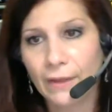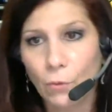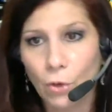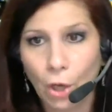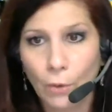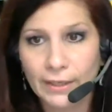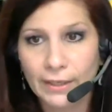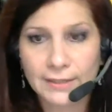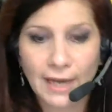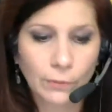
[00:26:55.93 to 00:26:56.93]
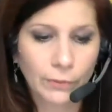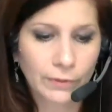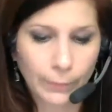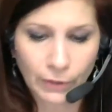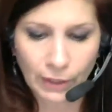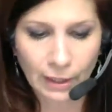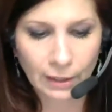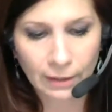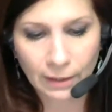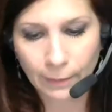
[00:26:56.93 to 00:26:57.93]
that will go inside with the book
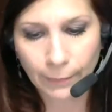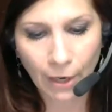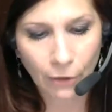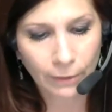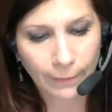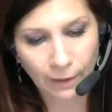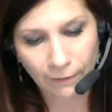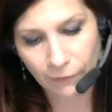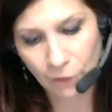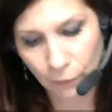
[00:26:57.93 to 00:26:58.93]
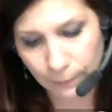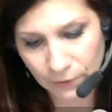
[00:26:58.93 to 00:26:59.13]
in the priority mail envelope.